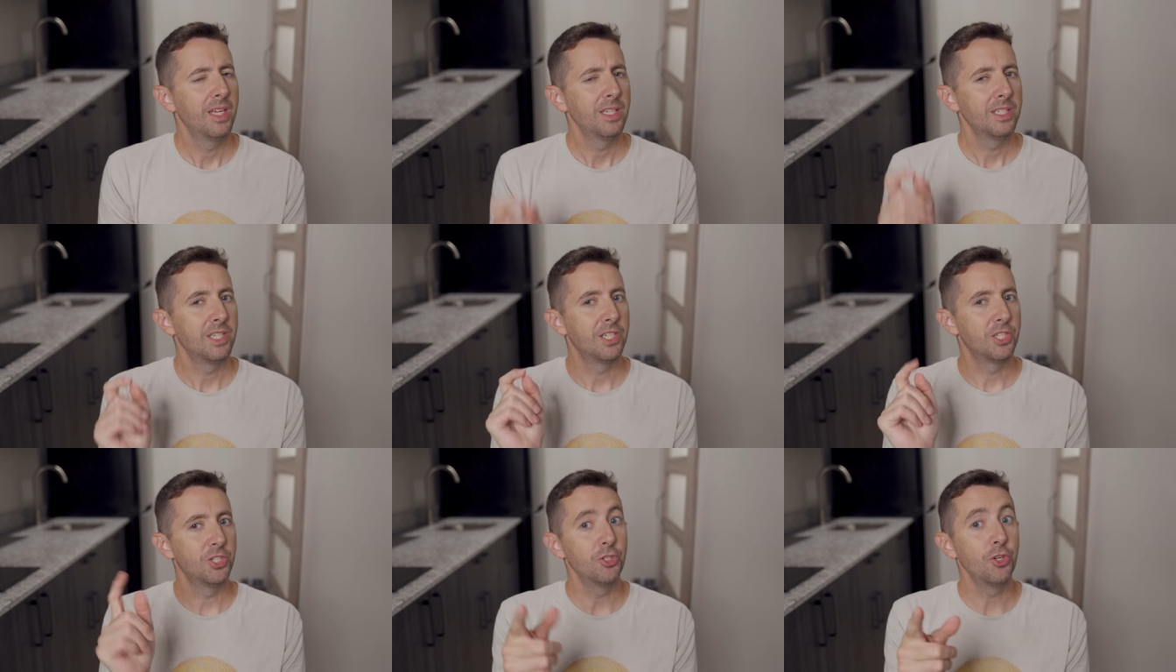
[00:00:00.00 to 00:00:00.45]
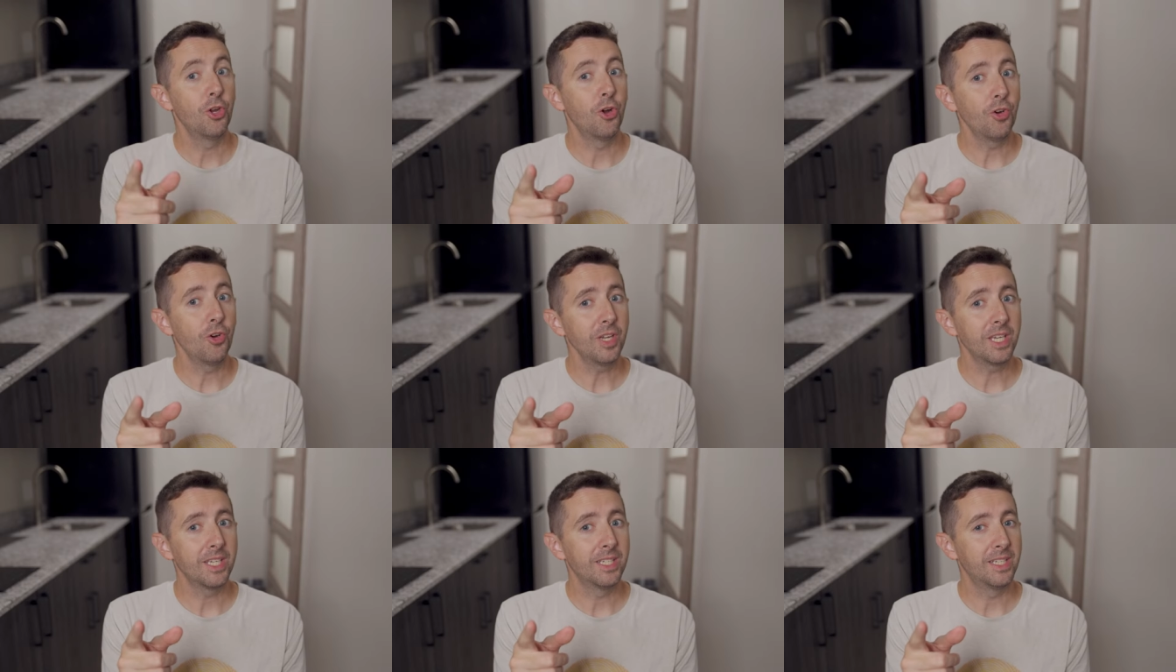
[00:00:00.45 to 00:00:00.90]
Did you
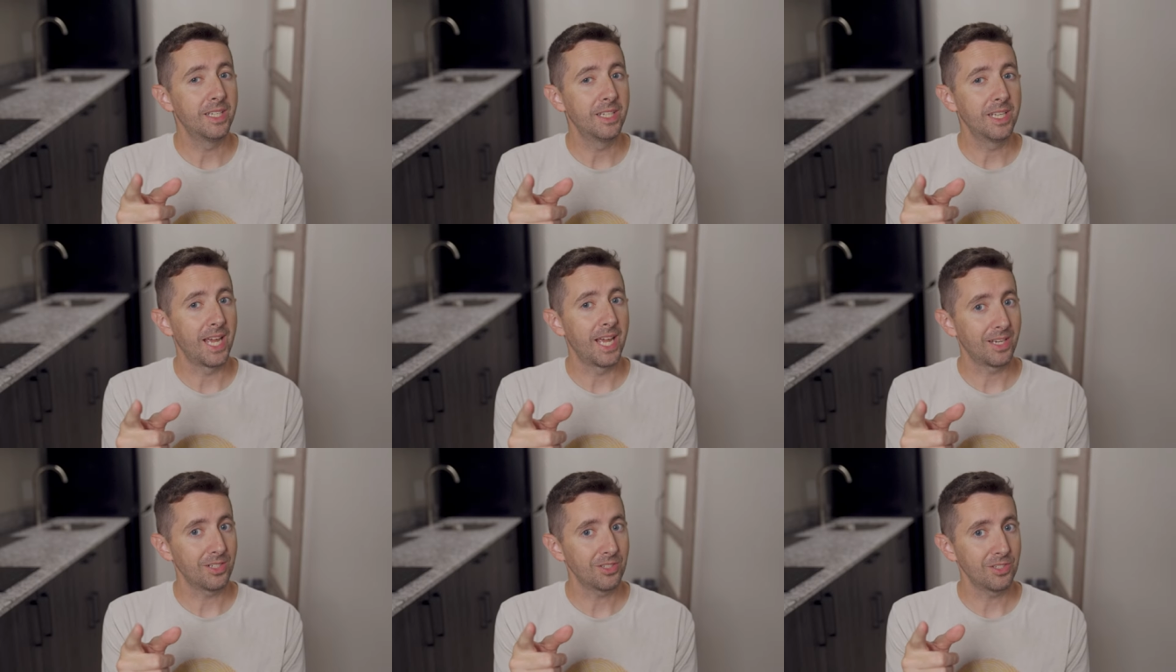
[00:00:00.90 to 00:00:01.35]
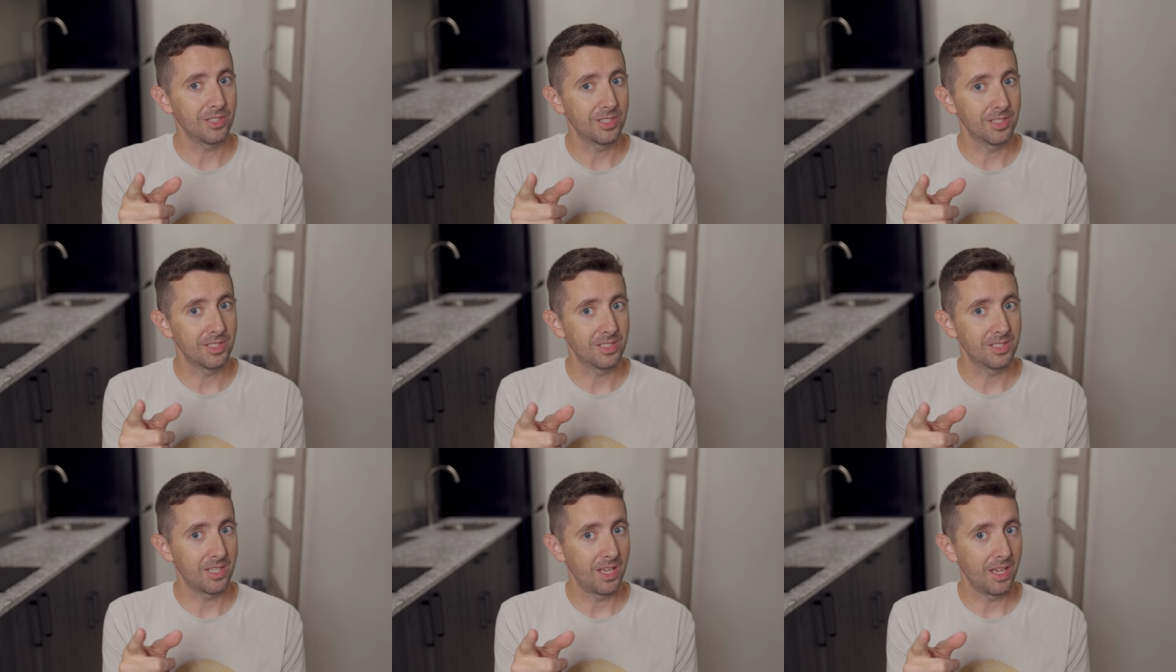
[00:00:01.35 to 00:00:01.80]
know he didn't
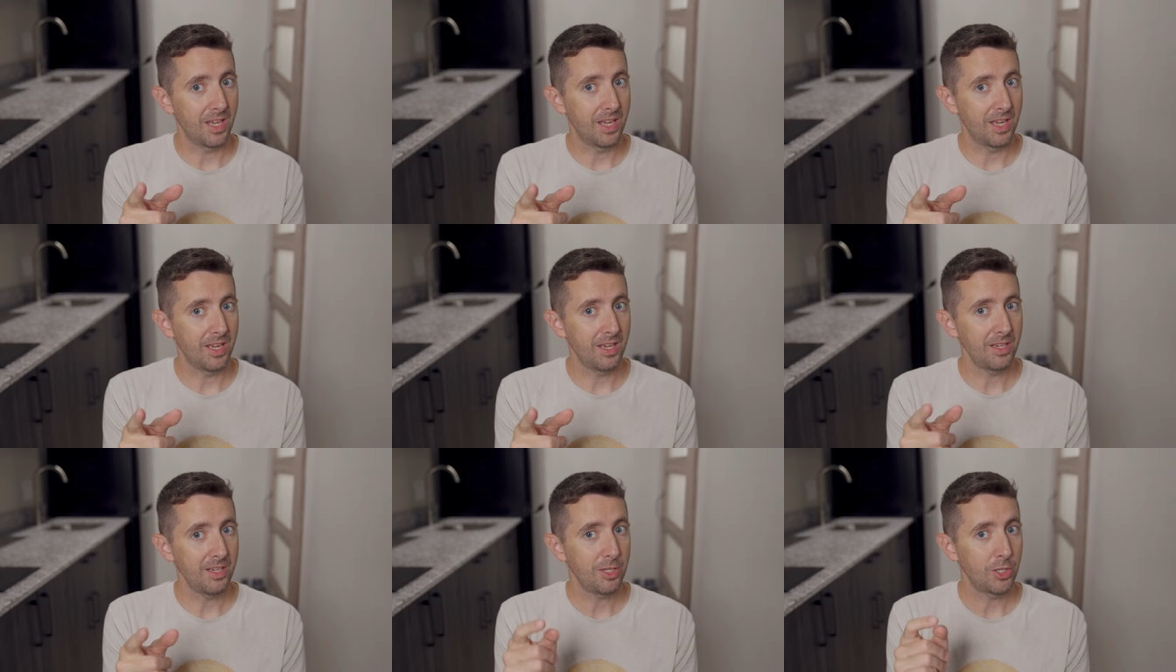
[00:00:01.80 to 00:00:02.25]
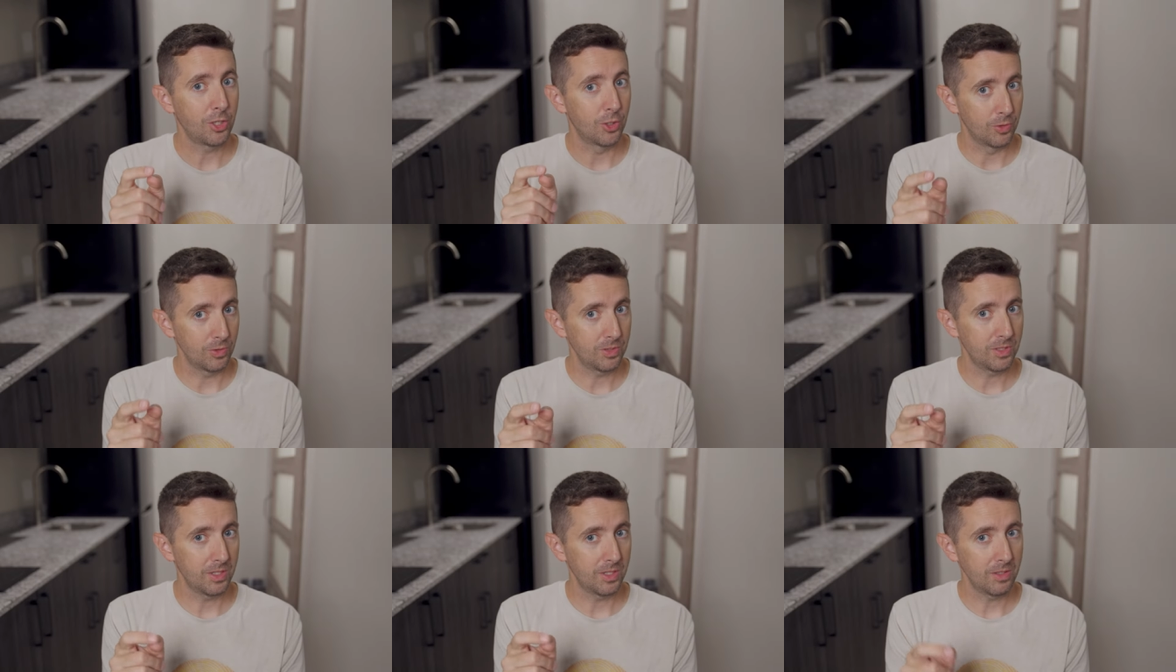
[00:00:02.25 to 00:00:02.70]
actually say,
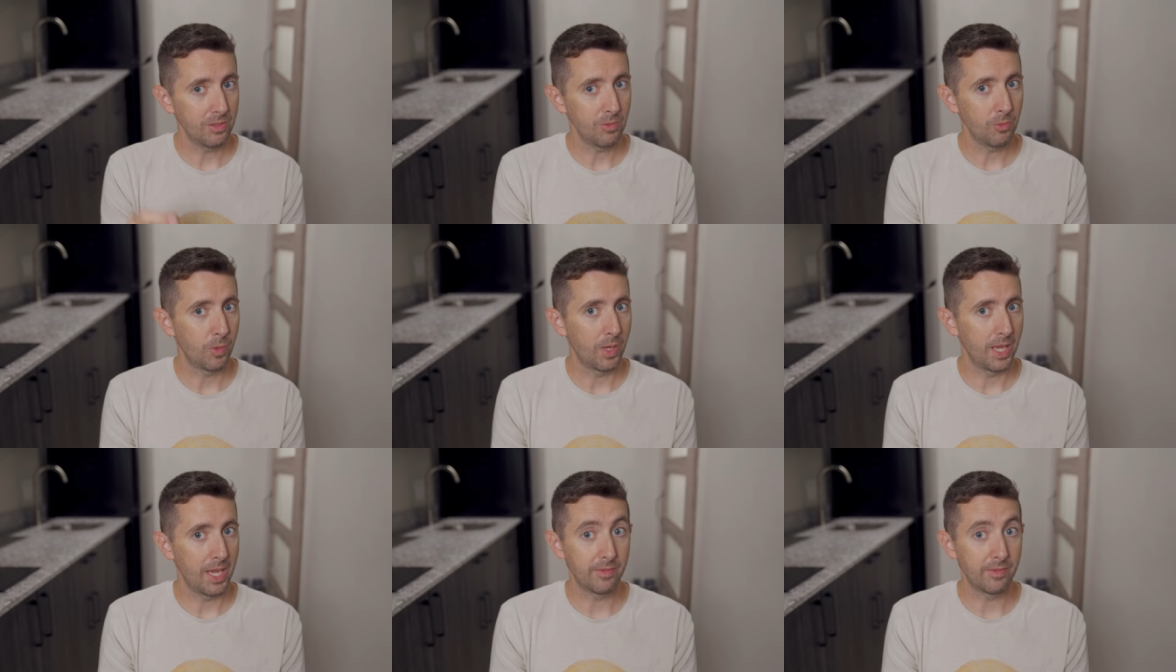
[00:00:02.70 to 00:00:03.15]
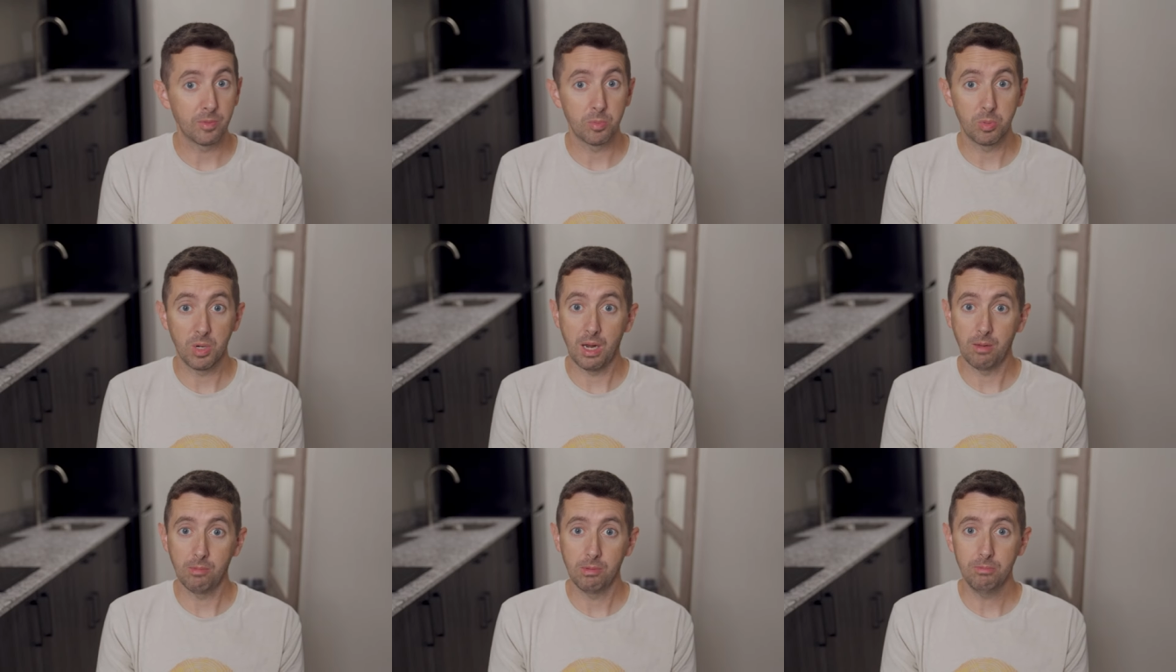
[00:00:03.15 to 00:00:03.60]
Houston, we have a
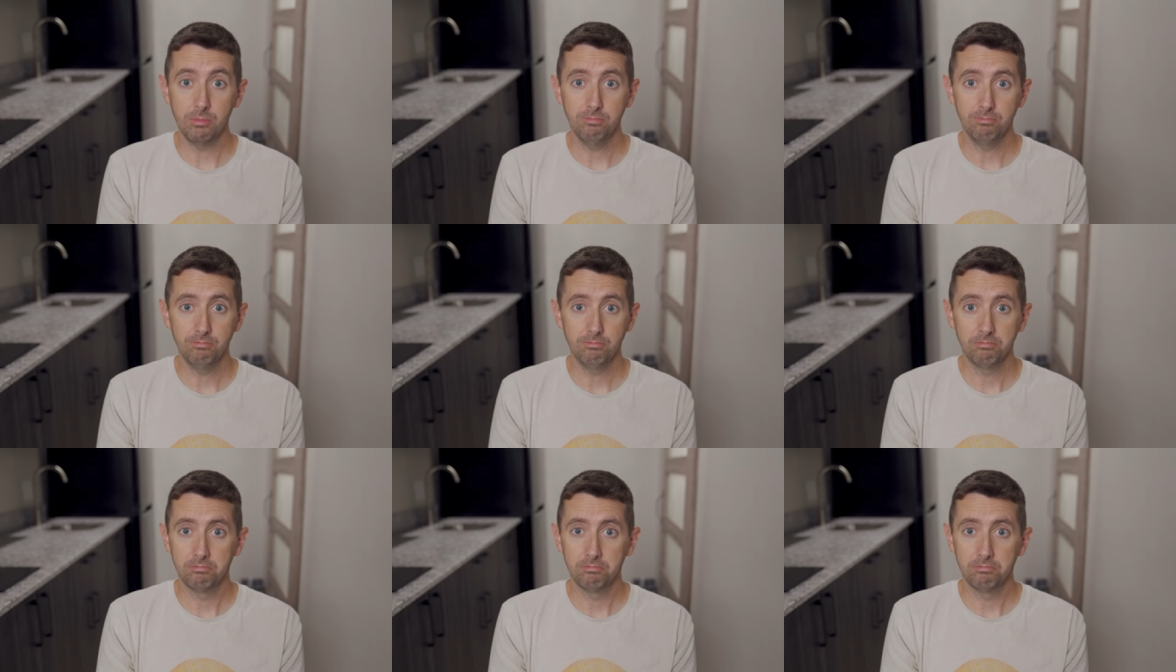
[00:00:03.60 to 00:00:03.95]
problem?